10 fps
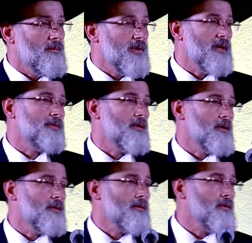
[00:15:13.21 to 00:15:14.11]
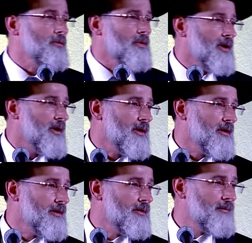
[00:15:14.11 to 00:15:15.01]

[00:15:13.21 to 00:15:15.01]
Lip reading: people who were